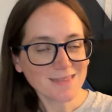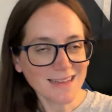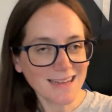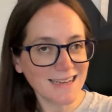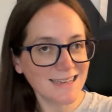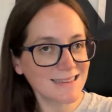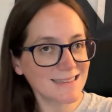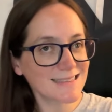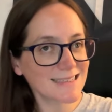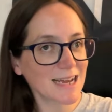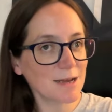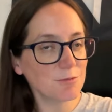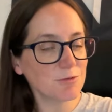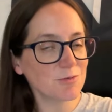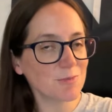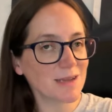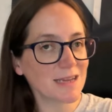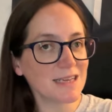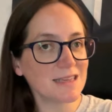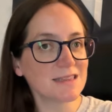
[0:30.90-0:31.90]
At the time of
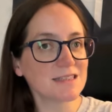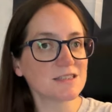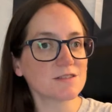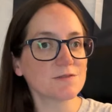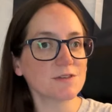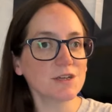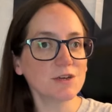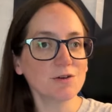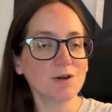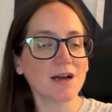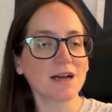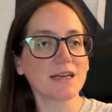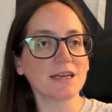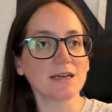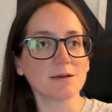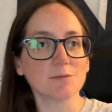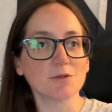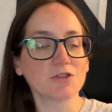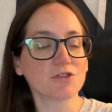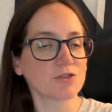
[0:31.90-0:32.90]
making this video, I
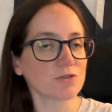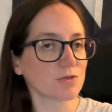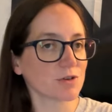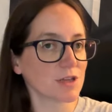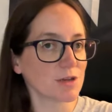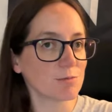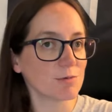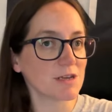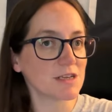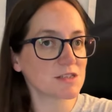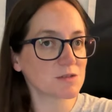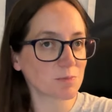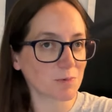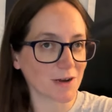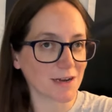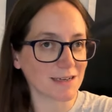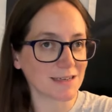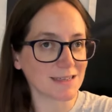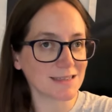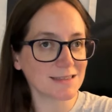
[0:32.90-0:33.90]
am thirty weeks
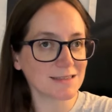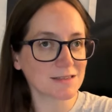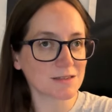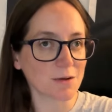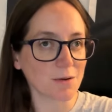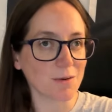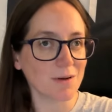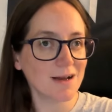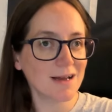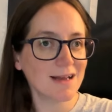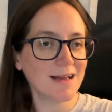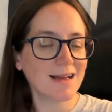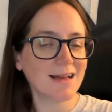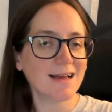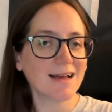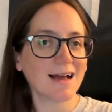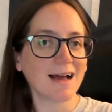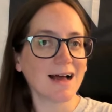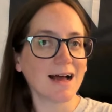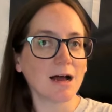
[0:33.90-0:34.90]
pregnant. So
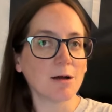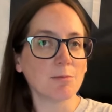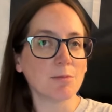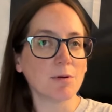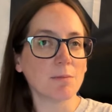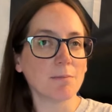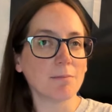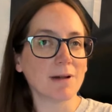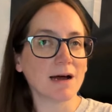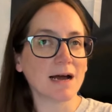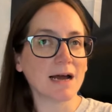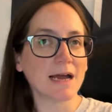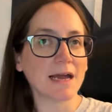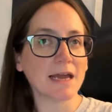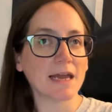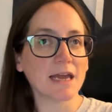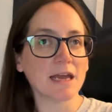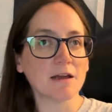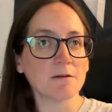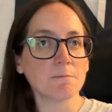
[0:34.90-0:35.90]
um,
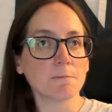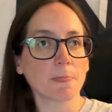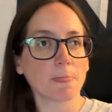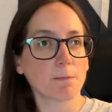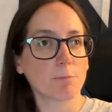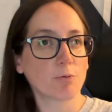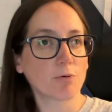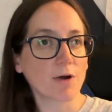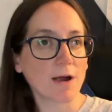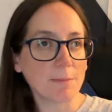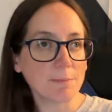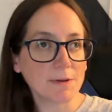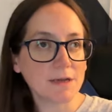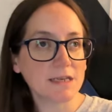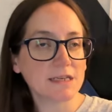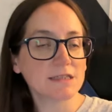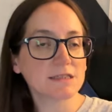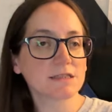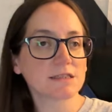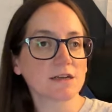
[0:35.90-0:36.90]
my prepping
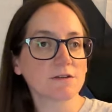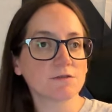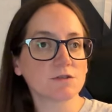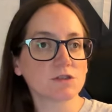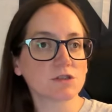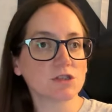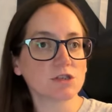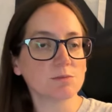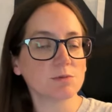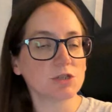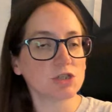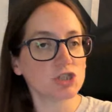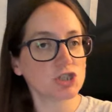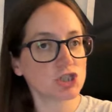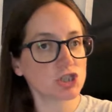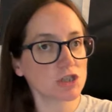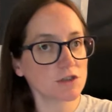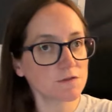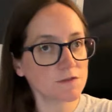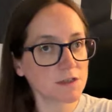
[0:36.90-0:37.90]
and stuff is going to be
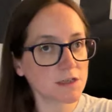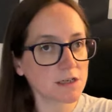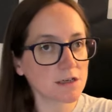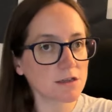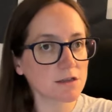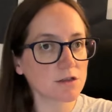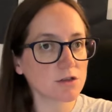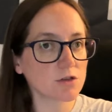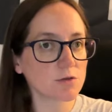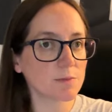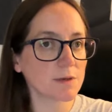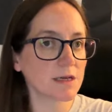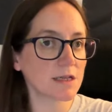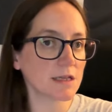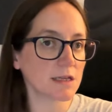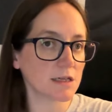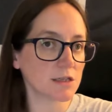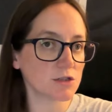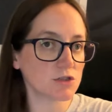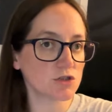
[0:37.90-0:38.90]
shifting a little bit
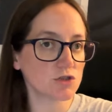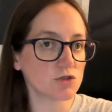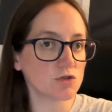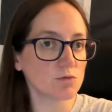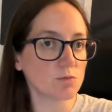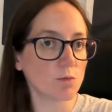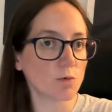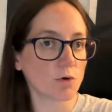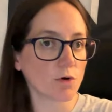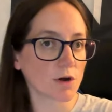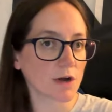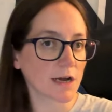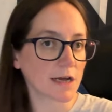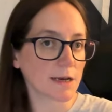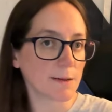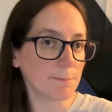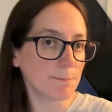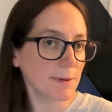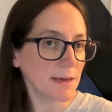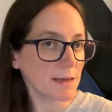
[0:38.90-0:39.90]
into more kind
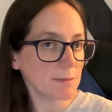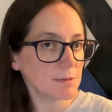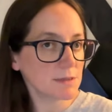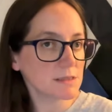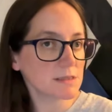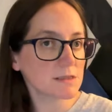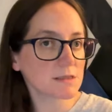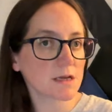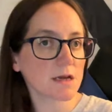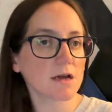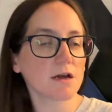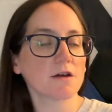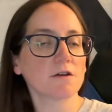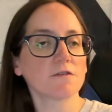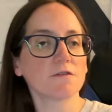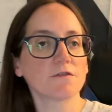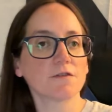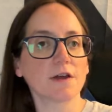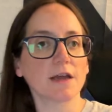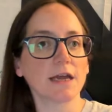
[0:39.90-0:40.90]
of baby
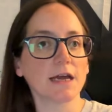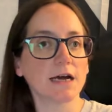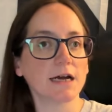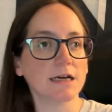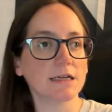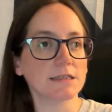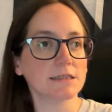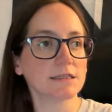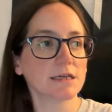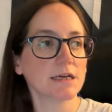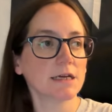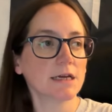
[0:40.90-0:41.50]
stuff. And